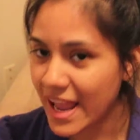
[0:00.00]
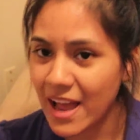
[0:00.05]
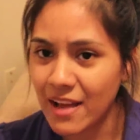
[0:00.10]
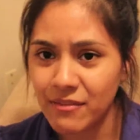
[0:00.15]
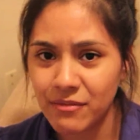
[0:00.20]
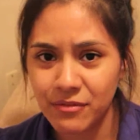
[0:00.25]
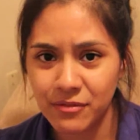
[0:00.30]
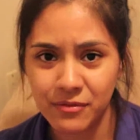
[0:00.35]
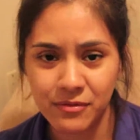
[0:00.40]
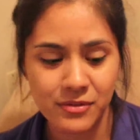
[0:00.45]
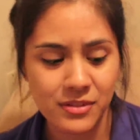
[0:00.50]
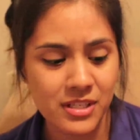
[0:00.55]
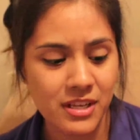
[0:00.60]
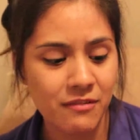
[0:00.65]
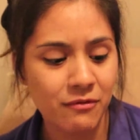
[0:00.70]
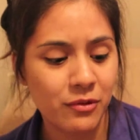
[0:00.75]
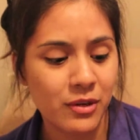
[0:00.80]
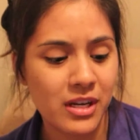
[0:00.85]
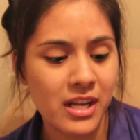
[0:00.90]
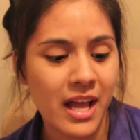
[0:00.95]
have
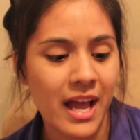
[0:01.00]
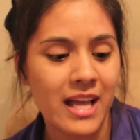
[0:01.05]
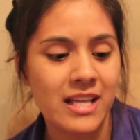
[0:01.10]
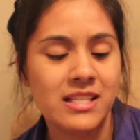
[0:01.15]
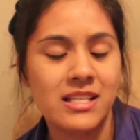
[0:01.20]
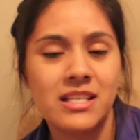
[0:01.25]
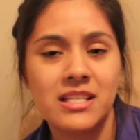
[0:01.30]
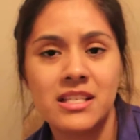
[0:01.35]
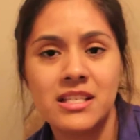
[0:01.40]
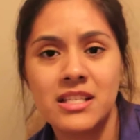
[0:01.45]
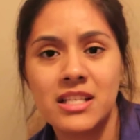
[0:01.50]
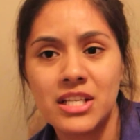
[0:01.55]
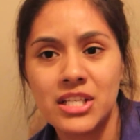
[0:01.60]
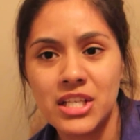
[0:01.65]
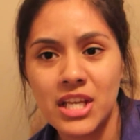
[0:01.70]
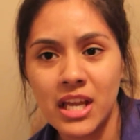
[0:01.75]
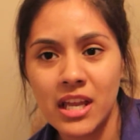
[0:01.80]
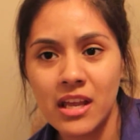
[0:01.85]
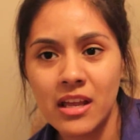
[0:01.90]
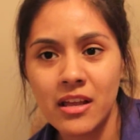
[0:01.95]
different kinds. This is the
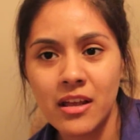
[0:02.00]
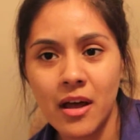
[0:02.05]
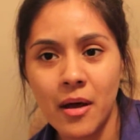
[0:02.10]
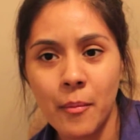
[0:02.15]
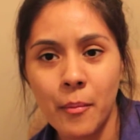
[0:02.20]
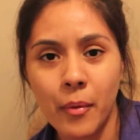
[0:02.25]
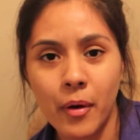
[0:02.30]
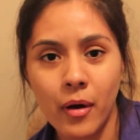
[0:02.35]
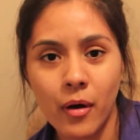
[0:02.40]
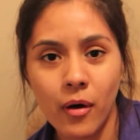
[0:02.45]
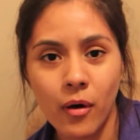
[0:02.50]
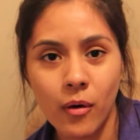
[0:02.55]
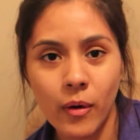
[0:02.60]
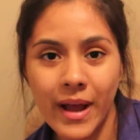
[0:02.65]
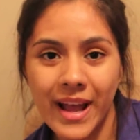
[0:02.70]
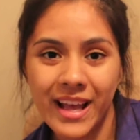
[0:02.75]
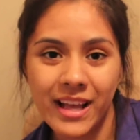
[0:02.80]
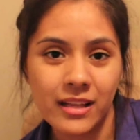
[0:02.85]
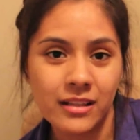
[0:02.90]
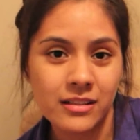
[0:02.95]
chicken gumbo
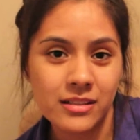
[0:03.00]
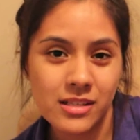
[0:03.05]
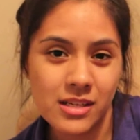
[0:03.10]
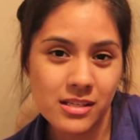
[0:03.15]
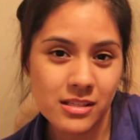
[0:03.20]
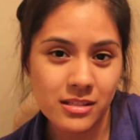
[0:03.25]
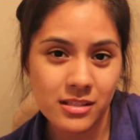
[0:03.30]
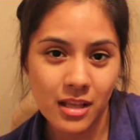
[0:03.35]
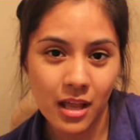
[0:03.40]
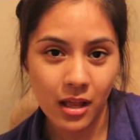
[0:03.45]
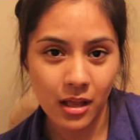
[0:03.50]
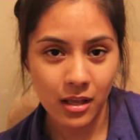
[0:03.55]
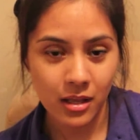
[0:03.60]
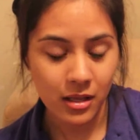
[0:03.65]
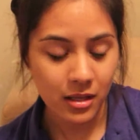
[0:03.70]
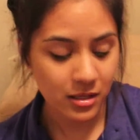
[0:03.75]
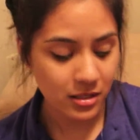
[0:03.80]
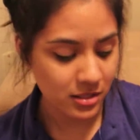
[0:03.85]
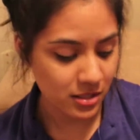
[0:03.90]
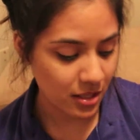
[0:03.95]
and just
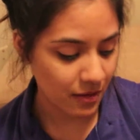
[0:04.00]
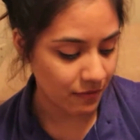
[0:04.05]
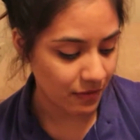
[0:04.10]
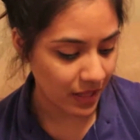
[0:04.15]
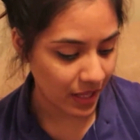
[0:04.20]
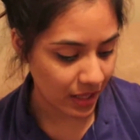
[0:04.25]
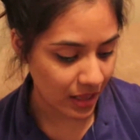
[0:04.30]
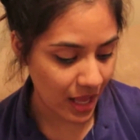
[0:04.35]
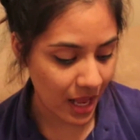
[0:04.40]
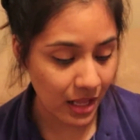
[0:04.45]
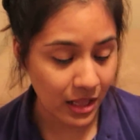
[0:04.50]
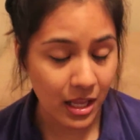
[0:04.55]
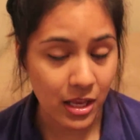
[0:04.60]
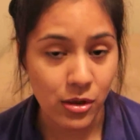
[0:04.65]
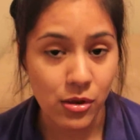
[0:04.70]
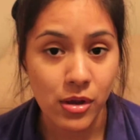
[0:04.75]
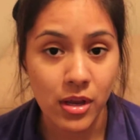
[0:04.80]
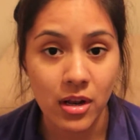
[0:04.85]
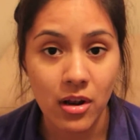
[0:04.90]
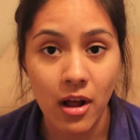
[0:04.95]
stuff like that that
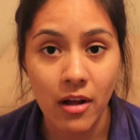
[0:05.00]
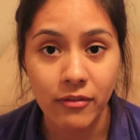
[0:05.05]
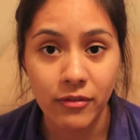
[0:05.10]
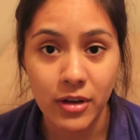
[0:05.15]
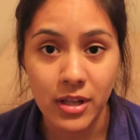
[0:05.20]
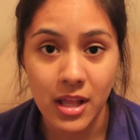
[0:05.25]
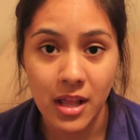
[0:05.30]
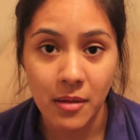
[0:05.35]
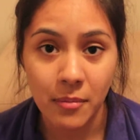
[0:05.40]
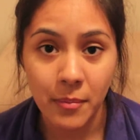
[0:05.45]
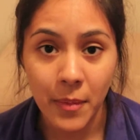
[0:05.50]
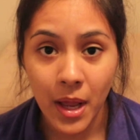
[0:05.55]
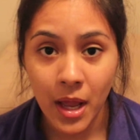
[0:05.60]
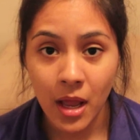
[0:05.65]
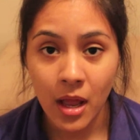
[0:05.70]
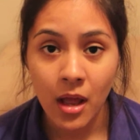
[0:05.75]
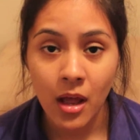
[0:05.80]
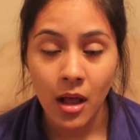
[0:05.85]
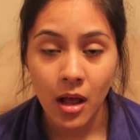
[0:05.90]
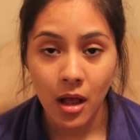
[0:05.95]
you can offer them
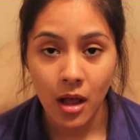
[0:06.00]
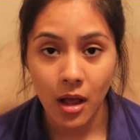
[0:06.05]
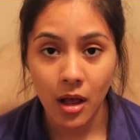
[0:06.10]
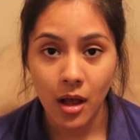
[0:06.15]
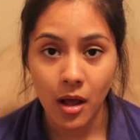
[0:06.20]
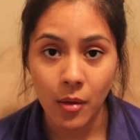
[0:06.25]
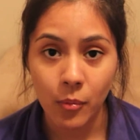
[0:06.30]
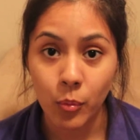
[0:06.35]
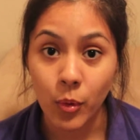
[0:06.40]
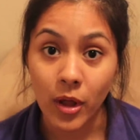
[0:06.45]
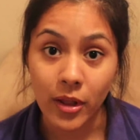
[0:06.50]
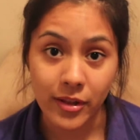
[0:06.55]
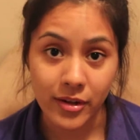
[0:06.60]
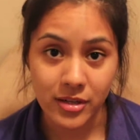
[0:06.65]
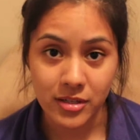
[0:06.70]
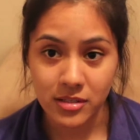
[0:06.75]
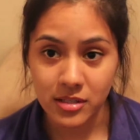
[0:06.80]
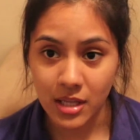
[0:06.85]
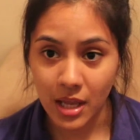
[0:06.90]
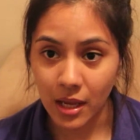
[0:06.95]
while they're
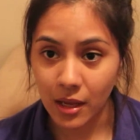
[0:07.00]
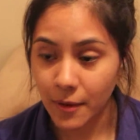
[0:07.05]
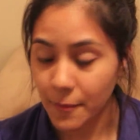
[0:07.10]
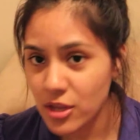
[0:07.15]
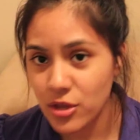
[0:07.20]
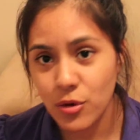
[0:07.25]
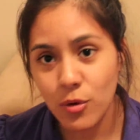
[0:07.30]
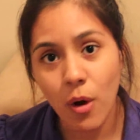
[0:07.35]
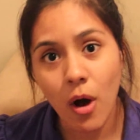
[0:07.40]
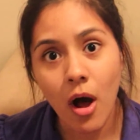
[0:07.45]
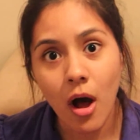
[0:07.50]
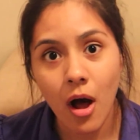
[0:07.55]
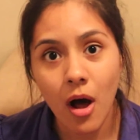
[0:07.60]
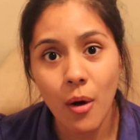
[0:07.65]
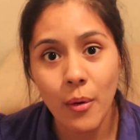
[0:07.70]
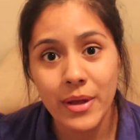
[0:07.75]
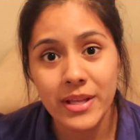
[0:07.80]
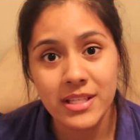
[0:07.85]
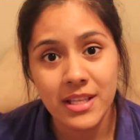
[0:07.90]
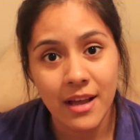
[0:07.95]
sick. You
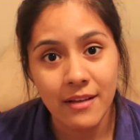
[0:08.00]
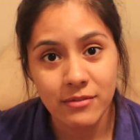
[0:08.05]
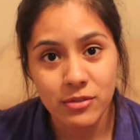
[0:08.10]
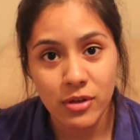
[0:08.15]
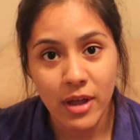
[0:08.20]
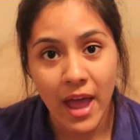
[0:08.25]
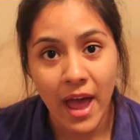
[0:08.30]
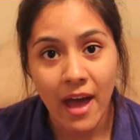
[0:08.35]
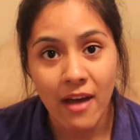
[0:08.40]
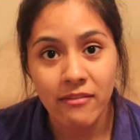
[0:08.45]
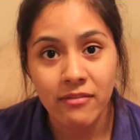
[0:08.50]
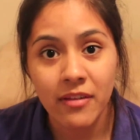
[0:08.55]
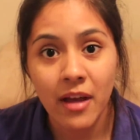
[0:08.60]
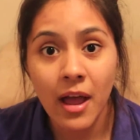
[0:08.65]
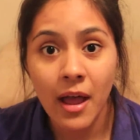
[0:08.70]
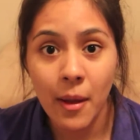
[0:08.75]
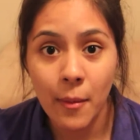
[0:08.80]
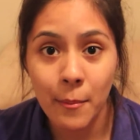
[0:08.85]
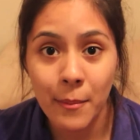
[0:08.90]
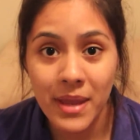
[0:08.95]
always have to have
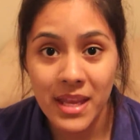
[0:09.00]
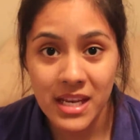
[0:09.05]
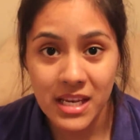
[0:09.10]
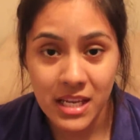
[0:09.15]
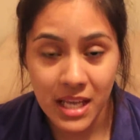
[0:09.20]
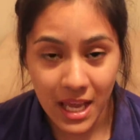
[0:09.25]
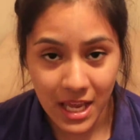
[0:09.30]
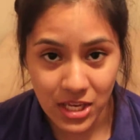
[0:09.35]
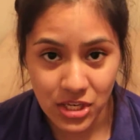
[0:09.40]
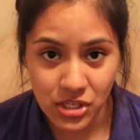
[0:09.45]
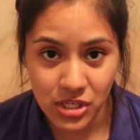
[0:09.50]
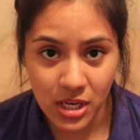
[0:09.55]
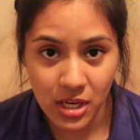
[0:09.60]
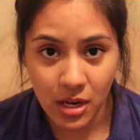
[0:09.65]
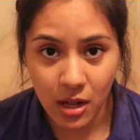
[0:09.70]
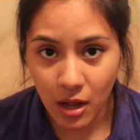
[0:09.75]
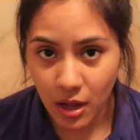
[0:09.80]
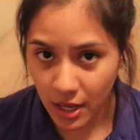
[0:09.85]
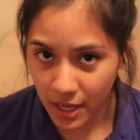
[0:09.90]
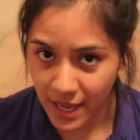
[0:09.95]

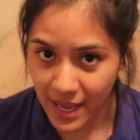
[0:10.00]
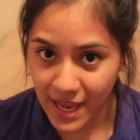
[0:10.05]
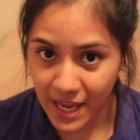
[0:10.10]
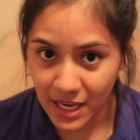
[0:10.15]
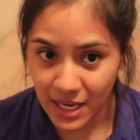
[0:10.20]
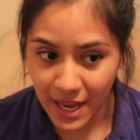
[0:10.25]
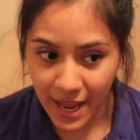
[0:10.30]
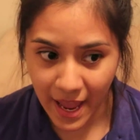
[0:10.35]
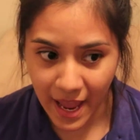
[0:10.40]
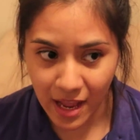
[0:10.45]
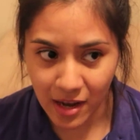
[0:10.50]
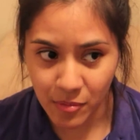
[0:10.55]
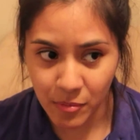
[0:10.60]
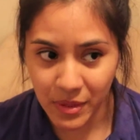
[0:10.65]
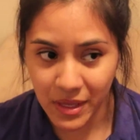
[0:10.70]
medication in hand,